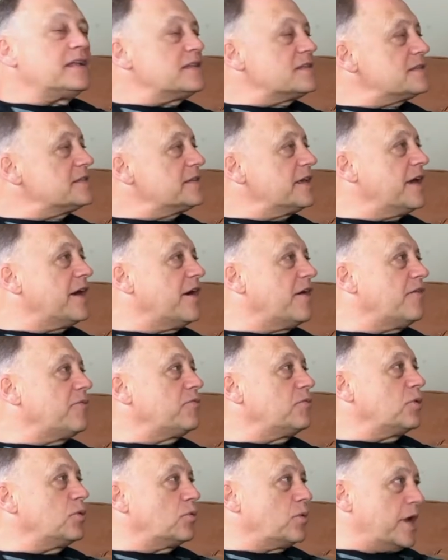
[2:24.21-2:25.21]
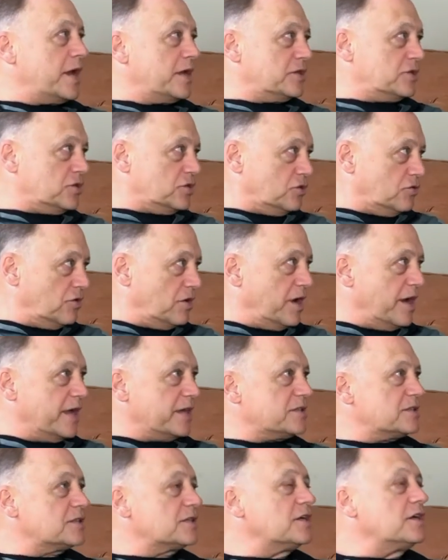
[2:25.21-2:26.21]
itself will raise
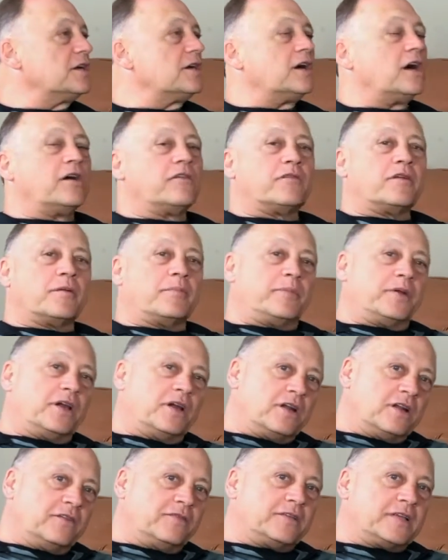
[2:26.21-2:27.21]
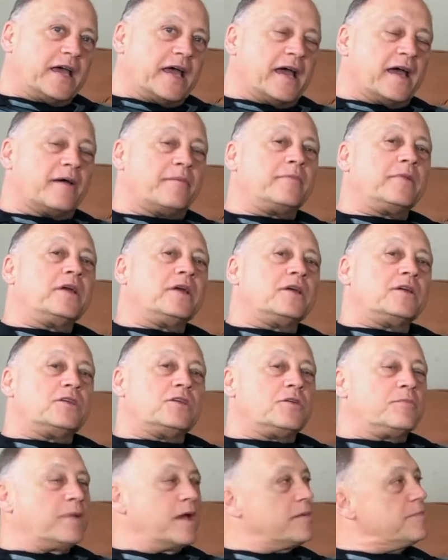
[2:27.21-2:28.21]
trust. Over a period of time,
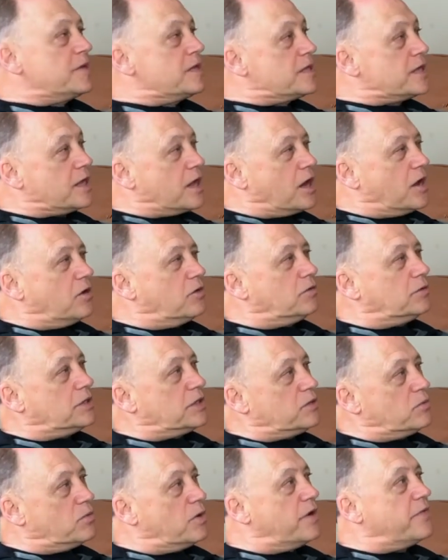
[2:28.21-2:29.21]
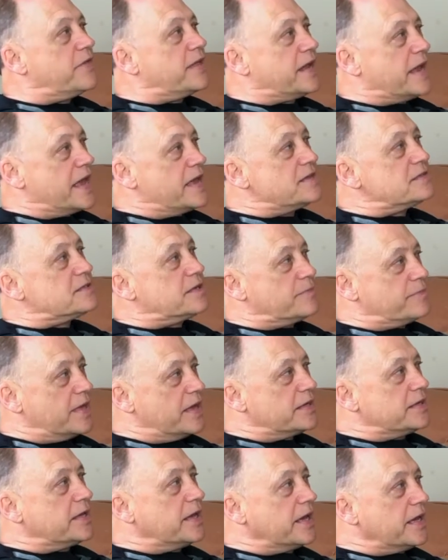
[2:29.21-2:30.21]
you may be the only one that asked them
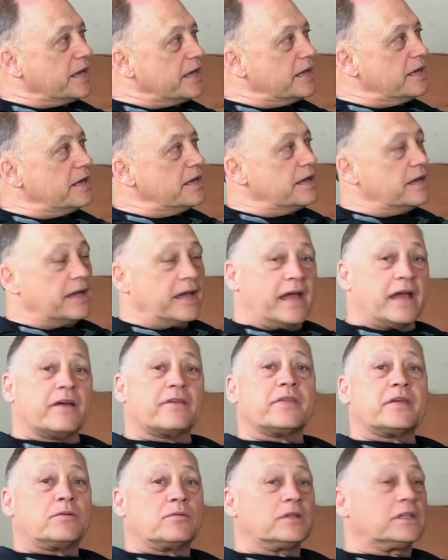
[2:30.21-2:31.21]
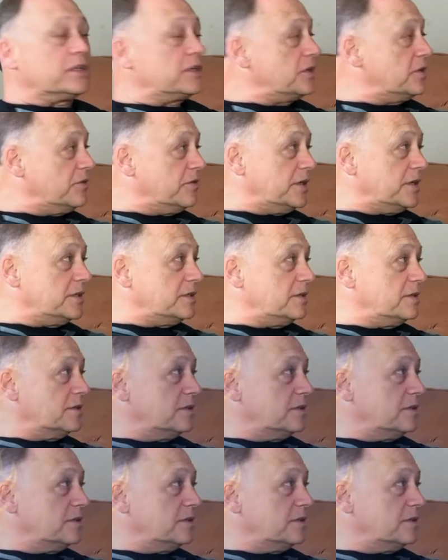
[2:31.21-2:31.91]
that day, how are they really doing?